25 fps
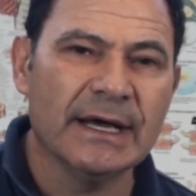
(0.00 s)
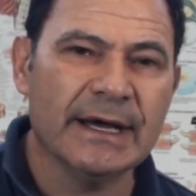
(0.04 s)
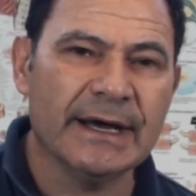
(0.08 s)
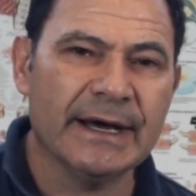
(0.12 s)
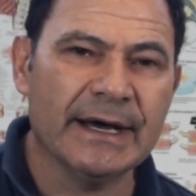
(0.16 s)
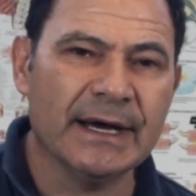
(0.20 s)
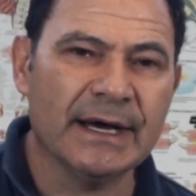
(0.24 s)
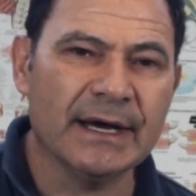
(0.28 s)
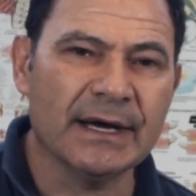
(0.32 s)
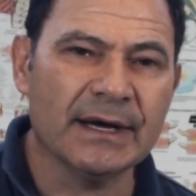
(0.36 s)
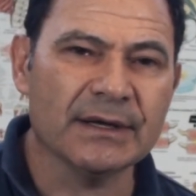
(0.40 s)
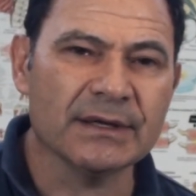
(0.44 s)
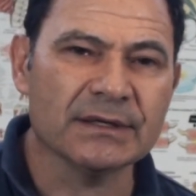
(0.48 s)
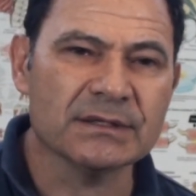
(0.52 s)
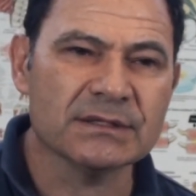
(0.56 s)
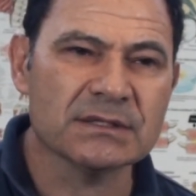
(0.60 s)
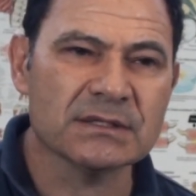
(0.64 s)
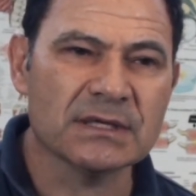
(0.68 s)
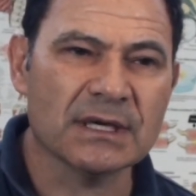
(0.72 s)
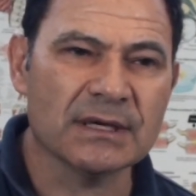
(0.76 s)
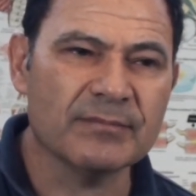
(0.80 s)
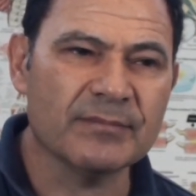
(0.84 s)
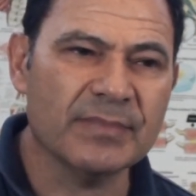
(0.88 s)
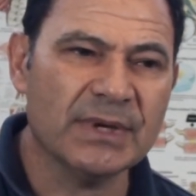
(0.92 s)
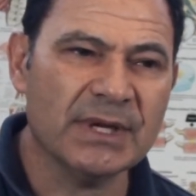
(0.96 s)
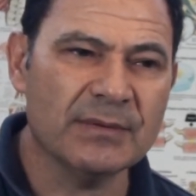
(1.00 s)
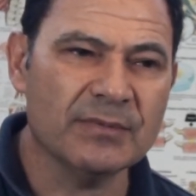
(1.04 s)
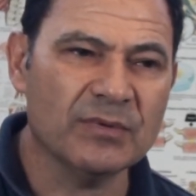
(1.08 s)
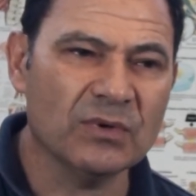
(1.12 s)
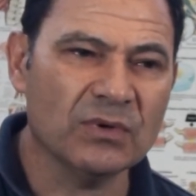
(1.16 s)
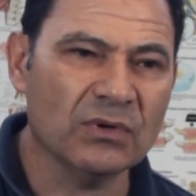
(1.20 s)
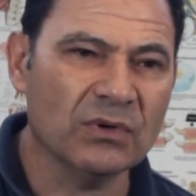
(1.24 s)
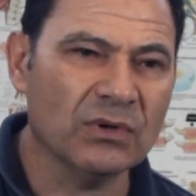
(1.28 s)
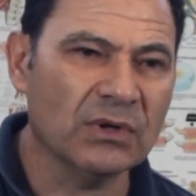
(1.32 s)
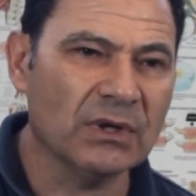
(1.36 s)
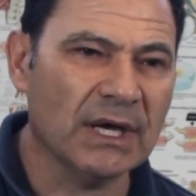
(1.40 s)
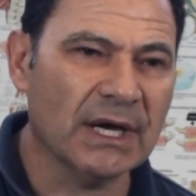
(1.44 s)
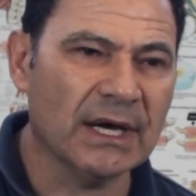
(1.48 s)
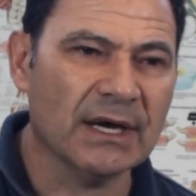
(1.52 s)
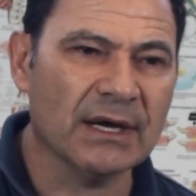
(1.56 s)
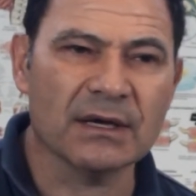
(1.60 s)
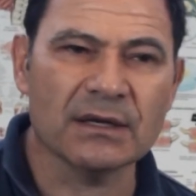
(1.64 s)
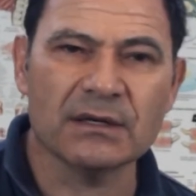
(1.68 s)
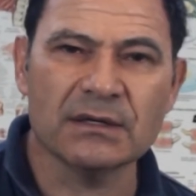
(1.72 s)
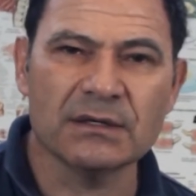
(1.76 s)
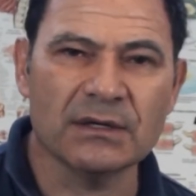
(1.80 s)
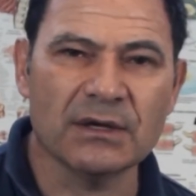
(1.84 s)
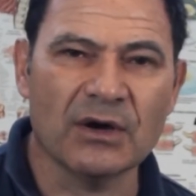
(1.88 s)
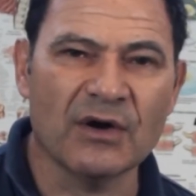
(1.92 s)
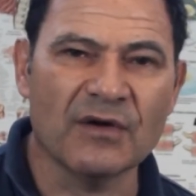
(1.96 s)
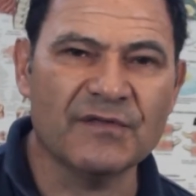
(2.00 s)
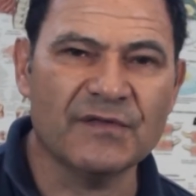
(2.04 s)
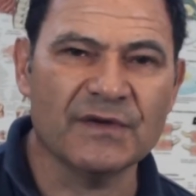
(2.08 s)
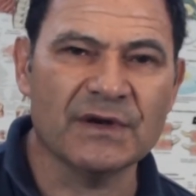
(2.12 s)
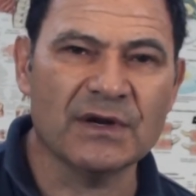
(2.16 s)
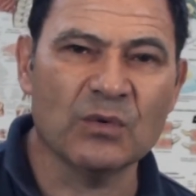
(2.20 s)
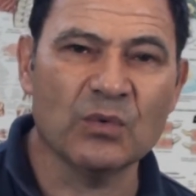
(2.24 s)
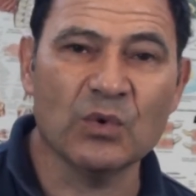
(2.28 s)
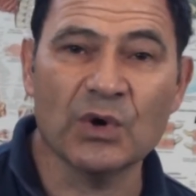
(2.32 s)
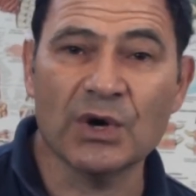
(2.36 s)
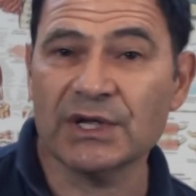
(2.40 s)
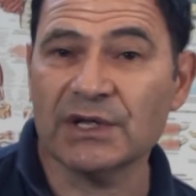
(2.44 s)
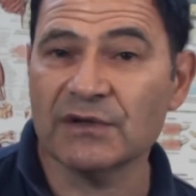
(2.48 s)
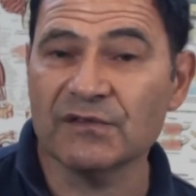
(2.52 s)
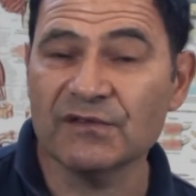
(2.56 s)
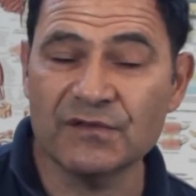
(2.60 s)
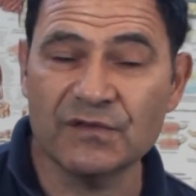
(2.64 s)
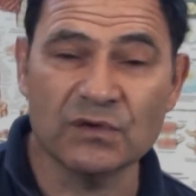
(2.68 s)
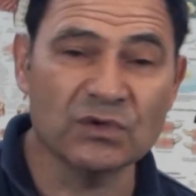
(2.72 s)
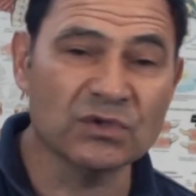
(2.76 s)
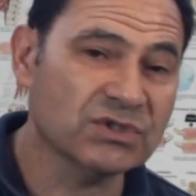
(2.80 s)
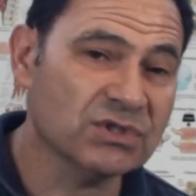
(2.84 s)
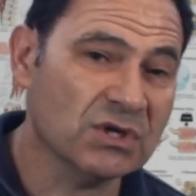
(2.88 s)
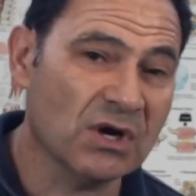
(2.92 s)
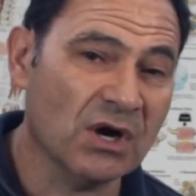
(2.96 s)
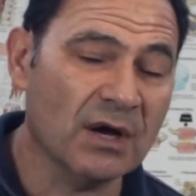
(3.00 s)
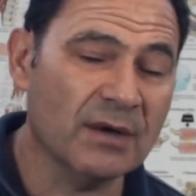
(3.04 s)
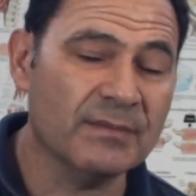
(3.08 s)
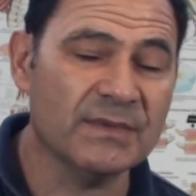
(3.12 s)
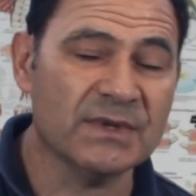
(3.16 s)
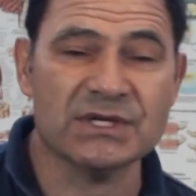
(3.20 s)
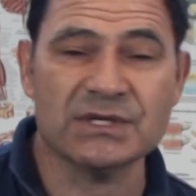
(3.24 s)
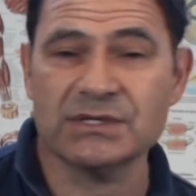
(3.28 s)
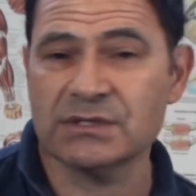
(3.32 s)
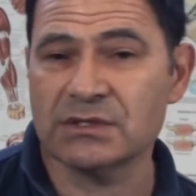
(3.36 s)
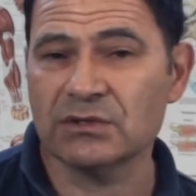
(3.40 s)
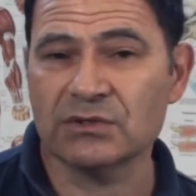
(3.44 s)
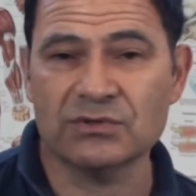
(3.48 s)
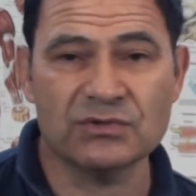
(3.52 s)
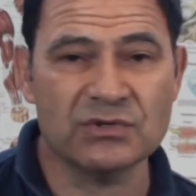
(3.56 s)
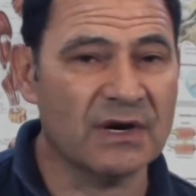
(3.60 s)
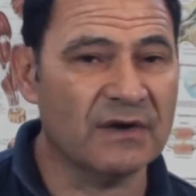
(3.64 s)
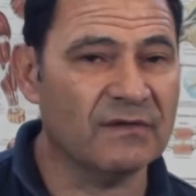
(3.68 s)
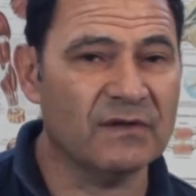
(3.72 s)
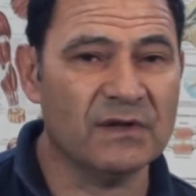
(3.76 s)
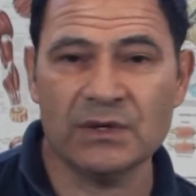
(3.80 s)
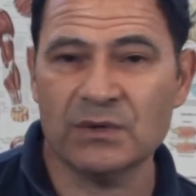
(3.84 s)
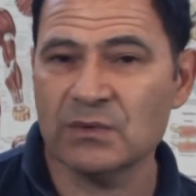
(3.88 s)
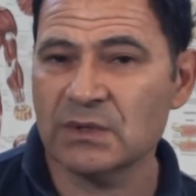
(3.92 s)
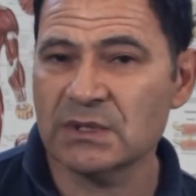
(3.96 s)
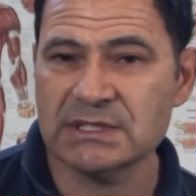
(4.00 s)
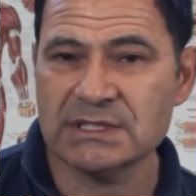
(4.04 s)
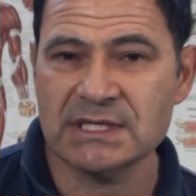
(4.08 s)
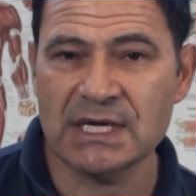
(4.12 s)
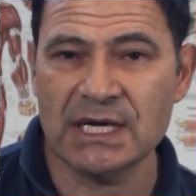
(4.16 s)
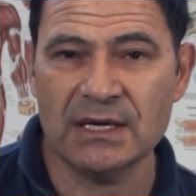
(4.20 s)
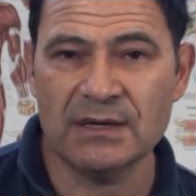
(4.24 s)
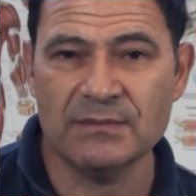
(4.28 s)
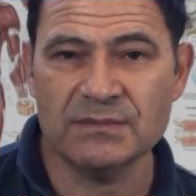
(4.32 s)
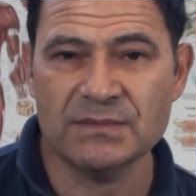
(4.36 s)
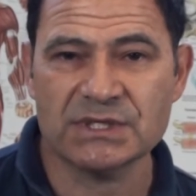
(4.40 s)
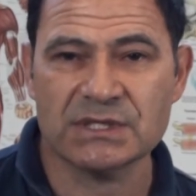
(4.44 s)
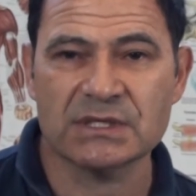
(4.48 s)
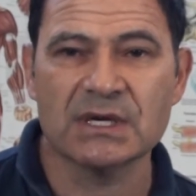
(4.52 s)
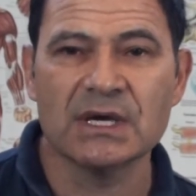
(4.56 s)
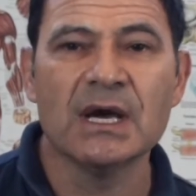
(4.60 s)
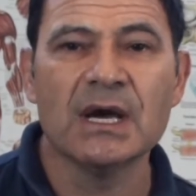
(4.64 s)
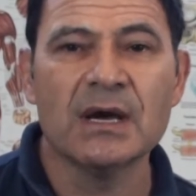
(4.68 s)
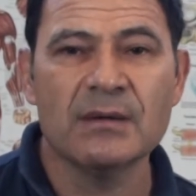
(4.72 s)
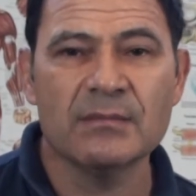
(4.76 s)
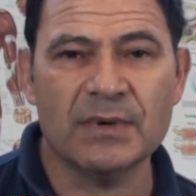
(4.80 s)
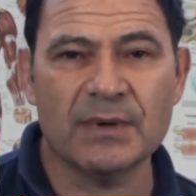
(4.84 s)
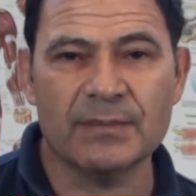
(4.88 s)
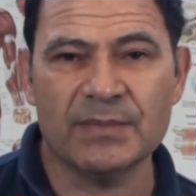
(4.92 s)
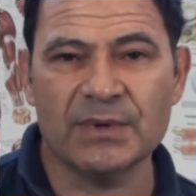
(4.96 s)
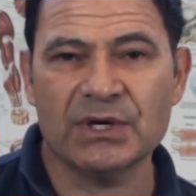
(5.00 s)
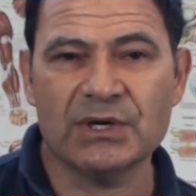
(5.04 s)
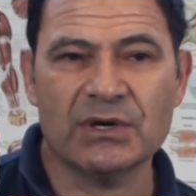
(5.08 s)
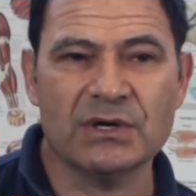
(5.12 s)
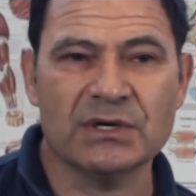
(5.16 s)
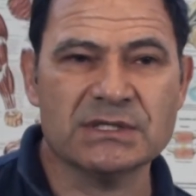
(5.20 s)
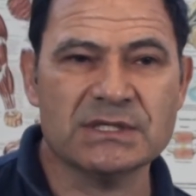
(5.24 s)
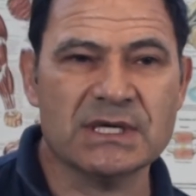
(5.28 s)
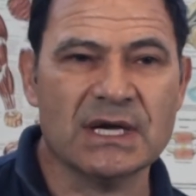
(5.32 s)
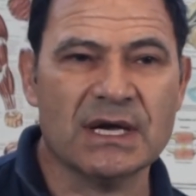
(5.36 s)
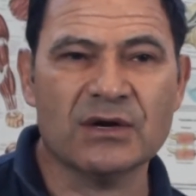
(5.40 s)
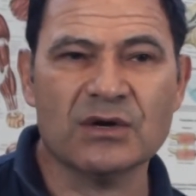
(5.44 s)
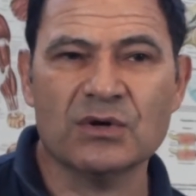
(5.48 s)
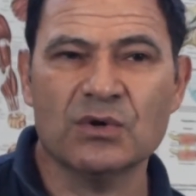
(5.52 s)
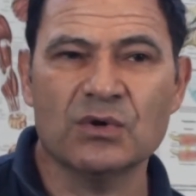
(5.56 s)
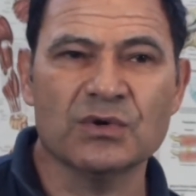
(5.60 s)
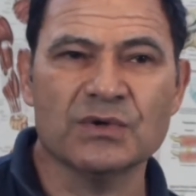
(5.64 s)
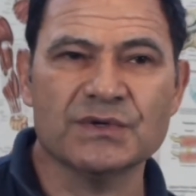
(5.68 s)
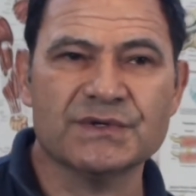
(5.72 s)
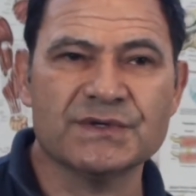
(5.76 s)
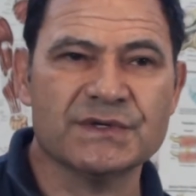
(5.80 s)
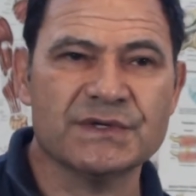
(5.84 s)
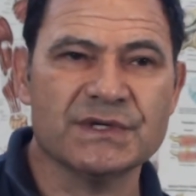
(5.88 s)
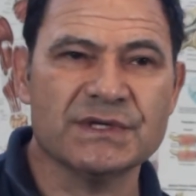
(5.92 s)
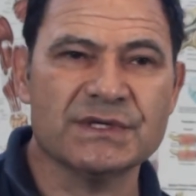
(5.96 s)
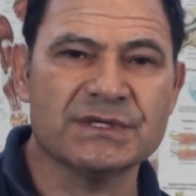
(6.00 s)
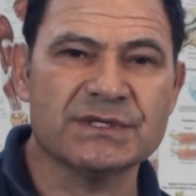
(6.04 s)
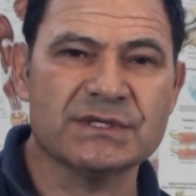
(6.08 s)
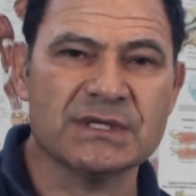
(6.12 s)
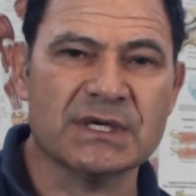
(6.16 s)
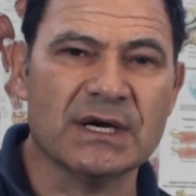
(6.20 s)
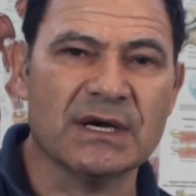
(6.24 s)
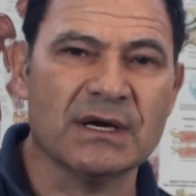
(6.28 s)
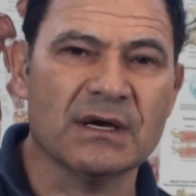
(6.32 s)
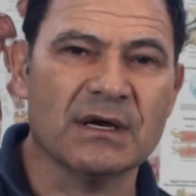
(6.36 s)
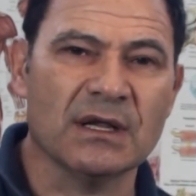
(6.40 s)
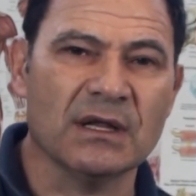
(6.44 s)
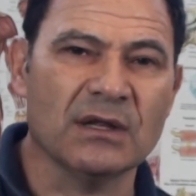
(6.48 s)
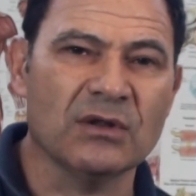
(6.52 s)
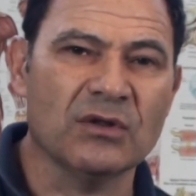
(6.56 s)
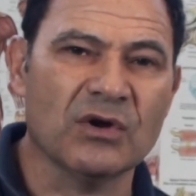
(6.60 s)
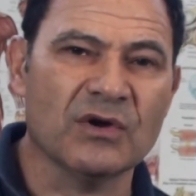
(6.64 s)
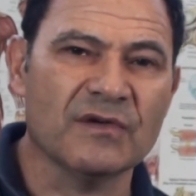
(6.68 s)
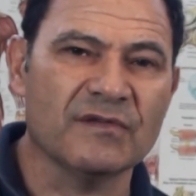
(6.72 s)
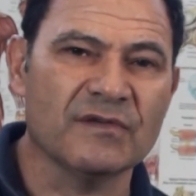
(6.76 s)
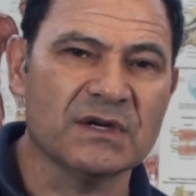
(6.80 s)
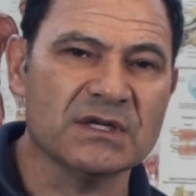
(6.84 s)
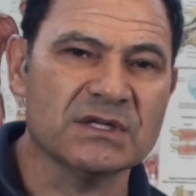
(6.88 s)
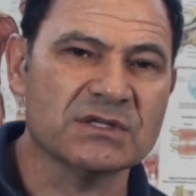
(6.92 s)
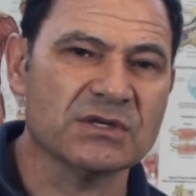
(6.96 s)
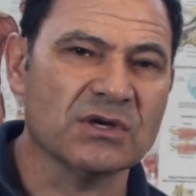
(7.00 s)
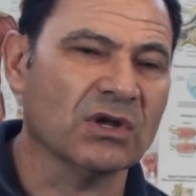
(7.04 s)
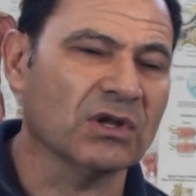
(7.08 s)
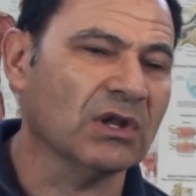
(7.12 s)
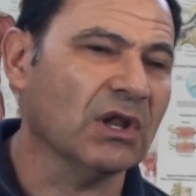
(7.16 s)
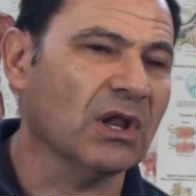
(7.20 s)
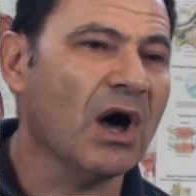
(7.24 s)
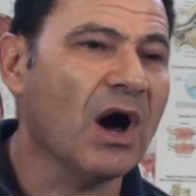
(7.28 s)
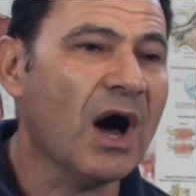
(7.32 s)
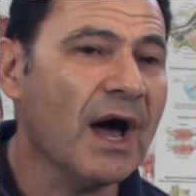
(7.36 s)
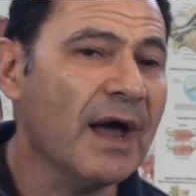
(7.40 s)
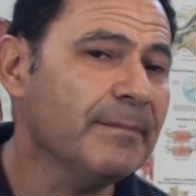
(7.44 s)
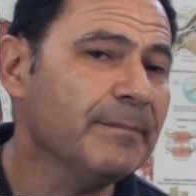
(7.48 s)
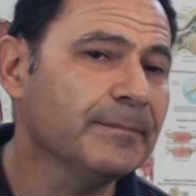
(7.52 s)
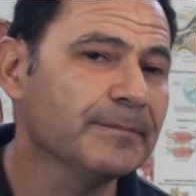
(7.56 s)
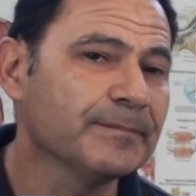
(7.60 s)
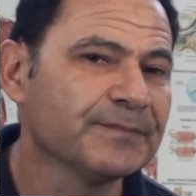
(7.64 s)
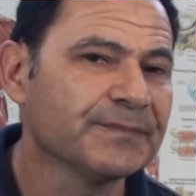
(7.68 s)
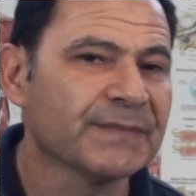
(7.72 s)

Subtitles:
And people often are working full-time, they're still travelling with teams, but because our course is, a lot of it is online